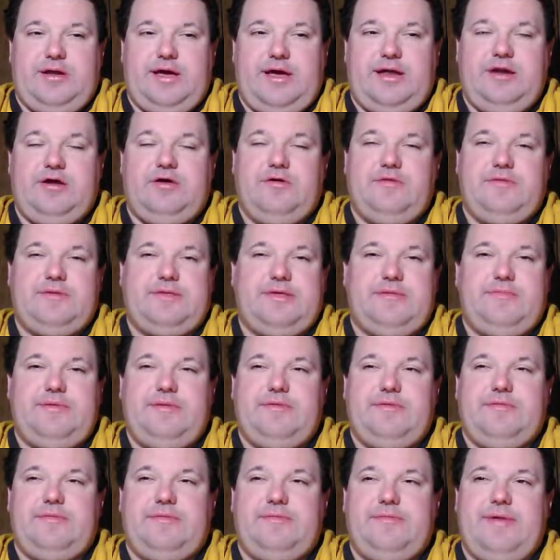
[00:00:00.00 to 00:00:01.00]
I know some
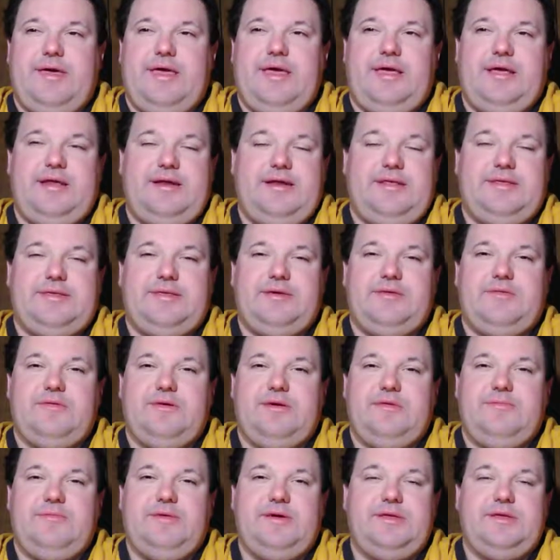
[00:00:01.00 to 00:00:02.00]
people may
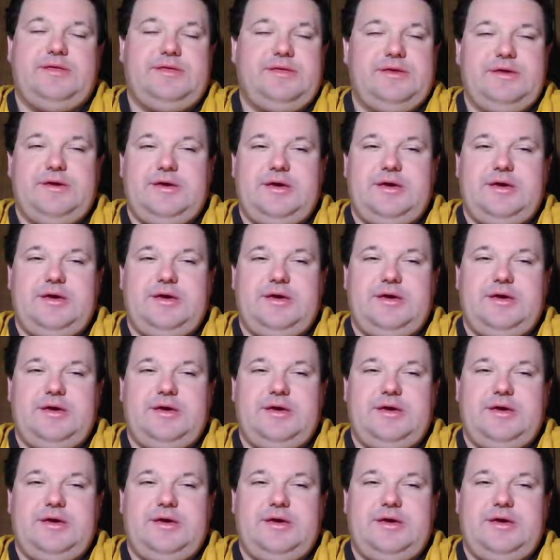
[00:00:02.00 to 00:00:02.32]
disagree, but